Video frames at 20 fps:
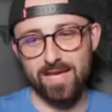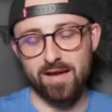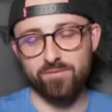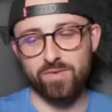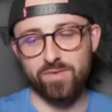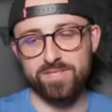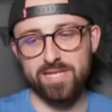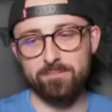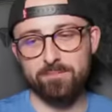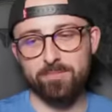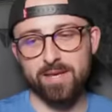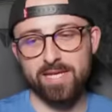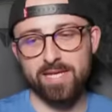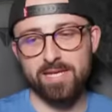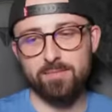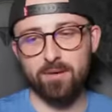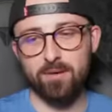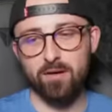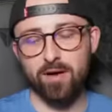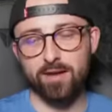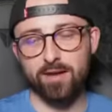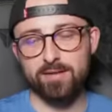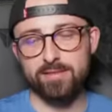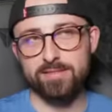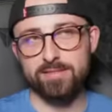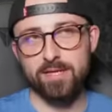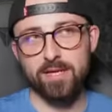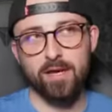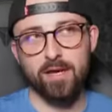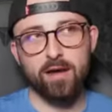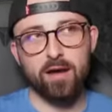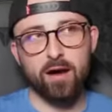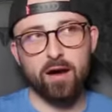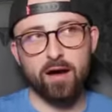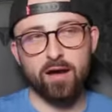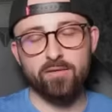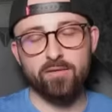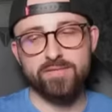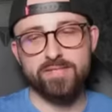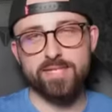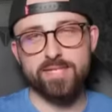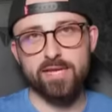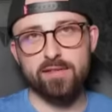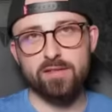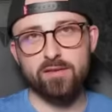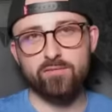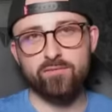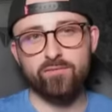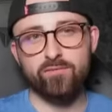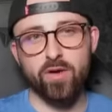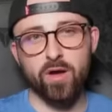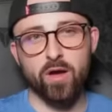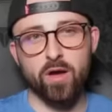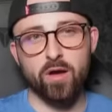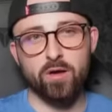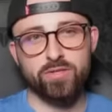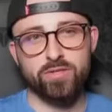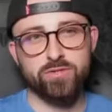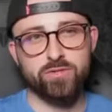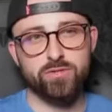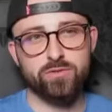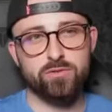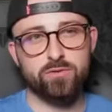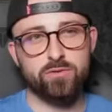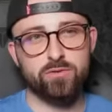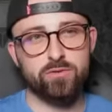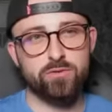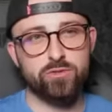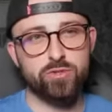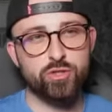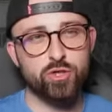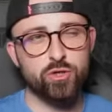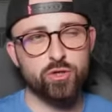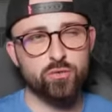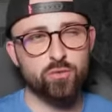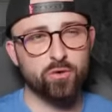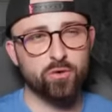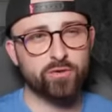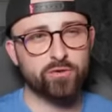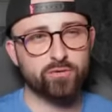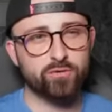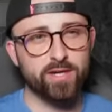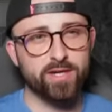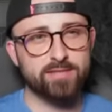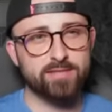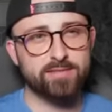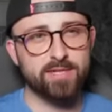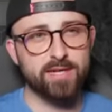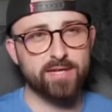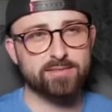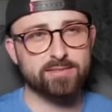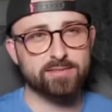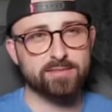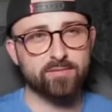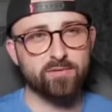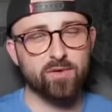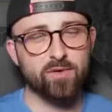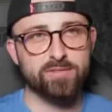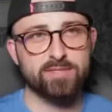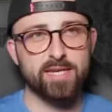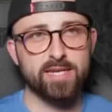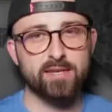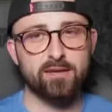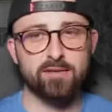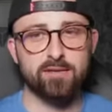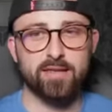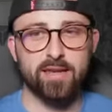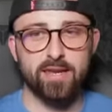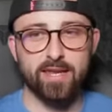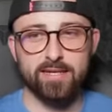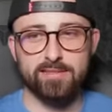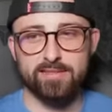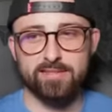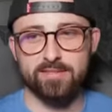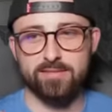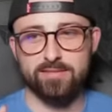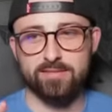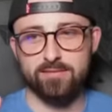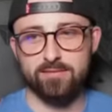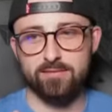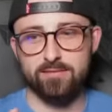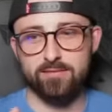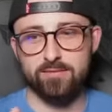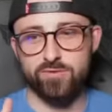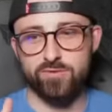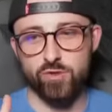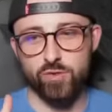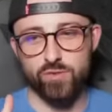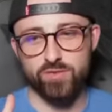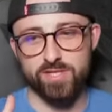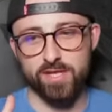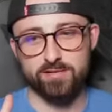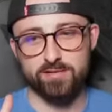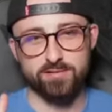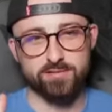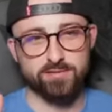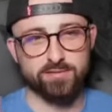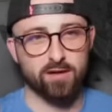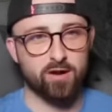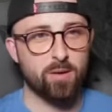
Have you seen Peaky Blinders? I've seen the first 2 or 3 seasons. I've not seen like the latest 2 seasons.